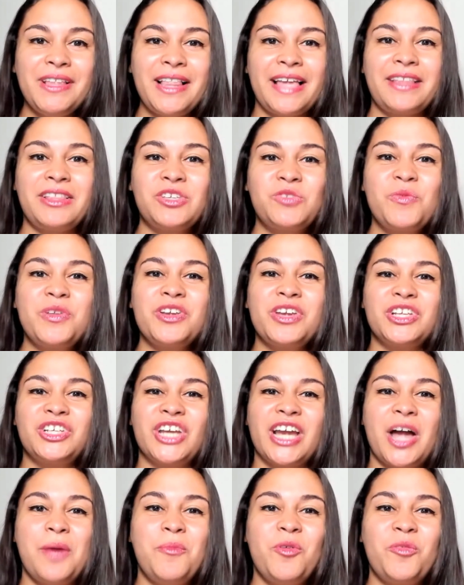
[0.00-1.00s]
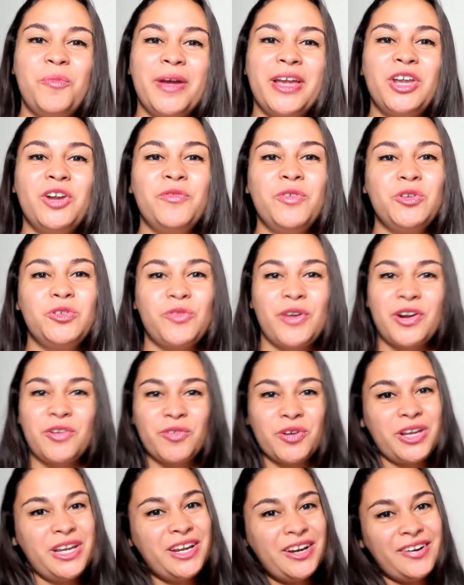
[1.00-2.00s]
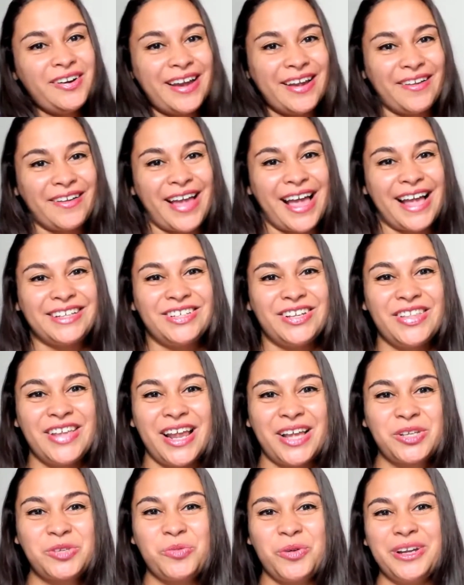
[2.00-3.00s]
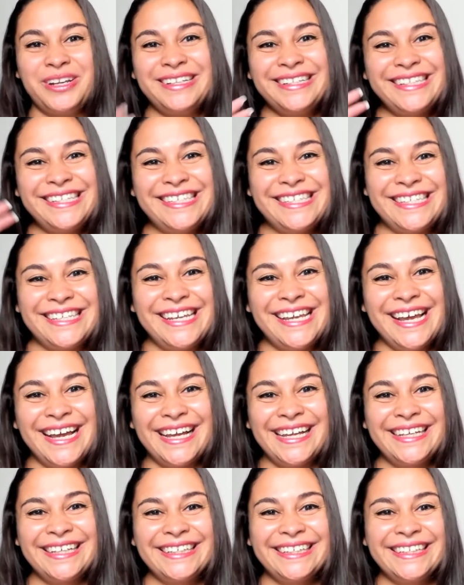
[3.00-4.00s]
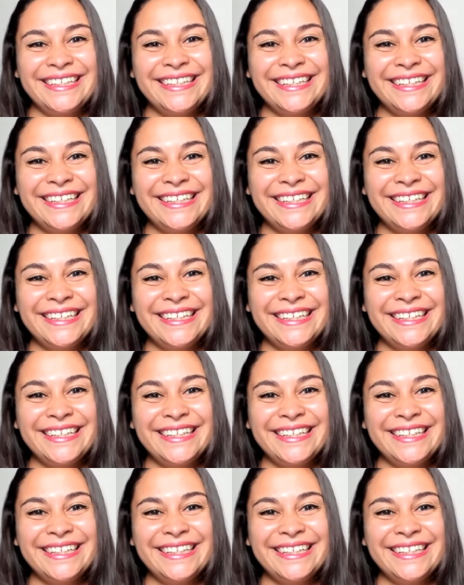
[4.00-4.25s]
you like this one, you can check out more of my interviews right over here, and I'll catch you in the next one. See ya.